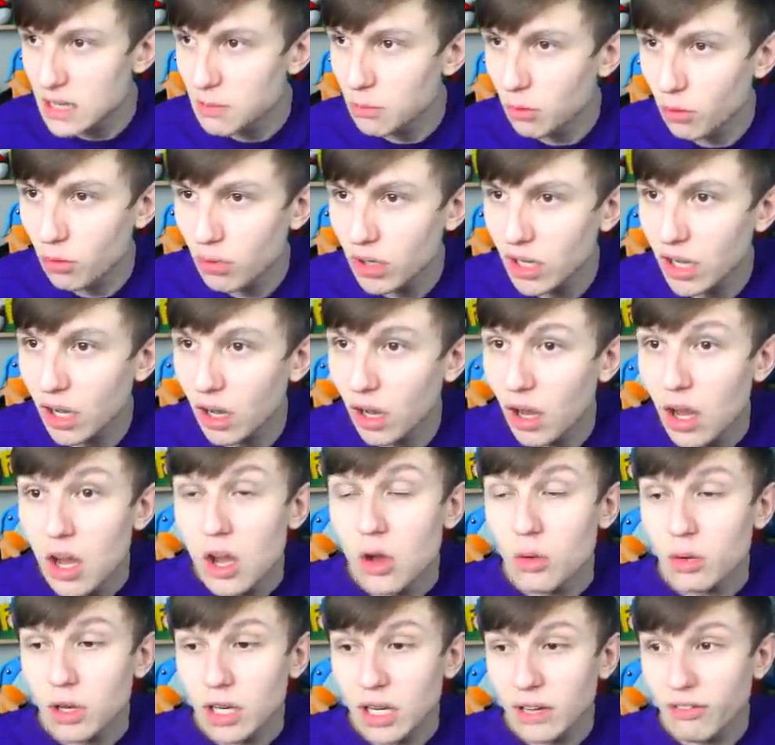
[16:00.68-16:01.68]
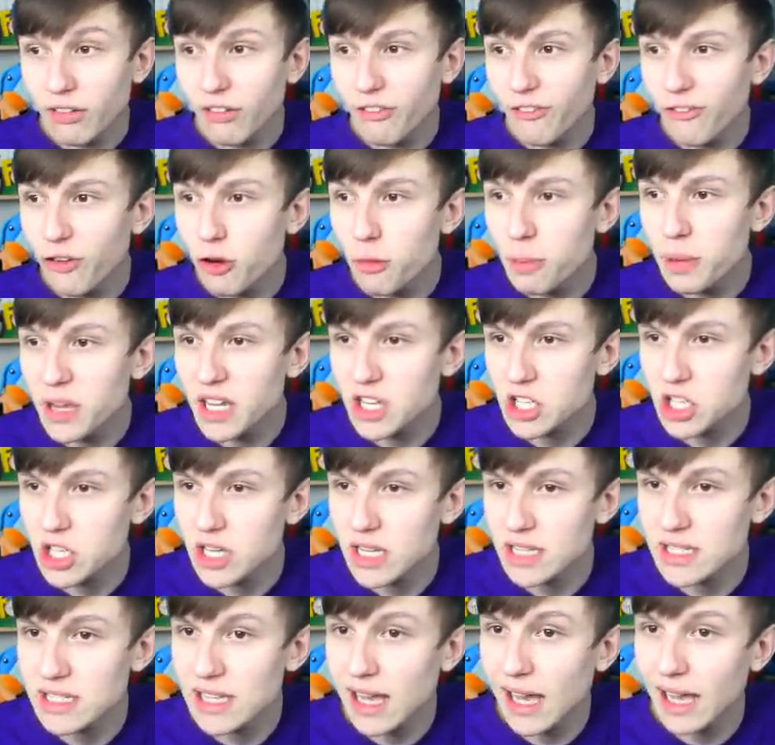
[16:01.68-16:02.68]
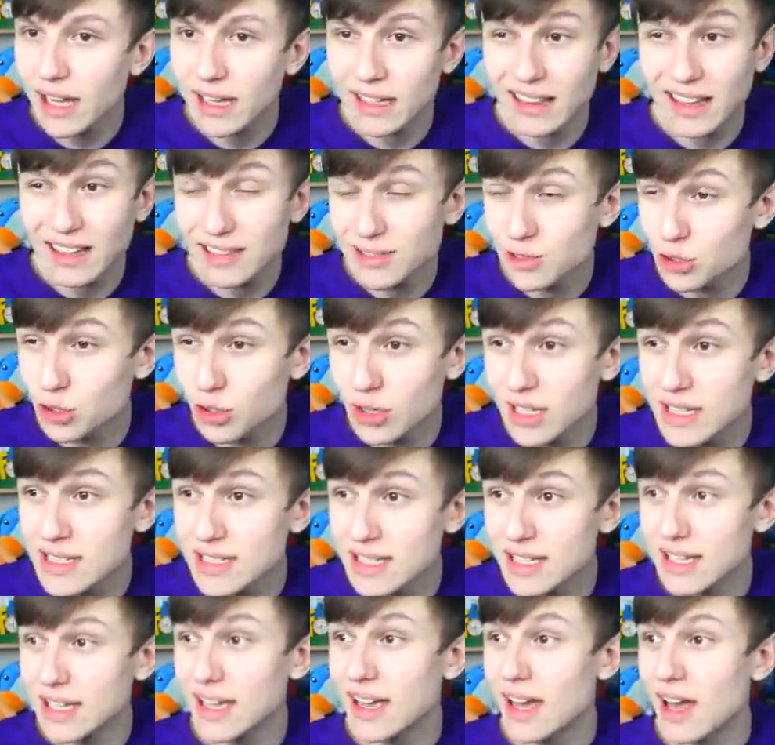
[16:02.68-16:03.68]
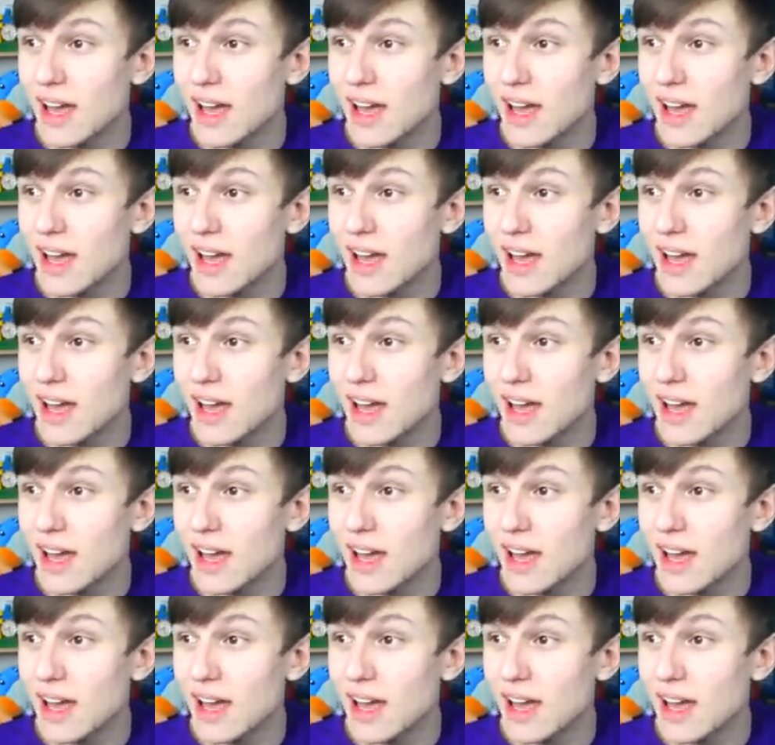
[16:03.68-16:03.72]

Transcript: Maria. Could have a full P S G attack. That's crazy.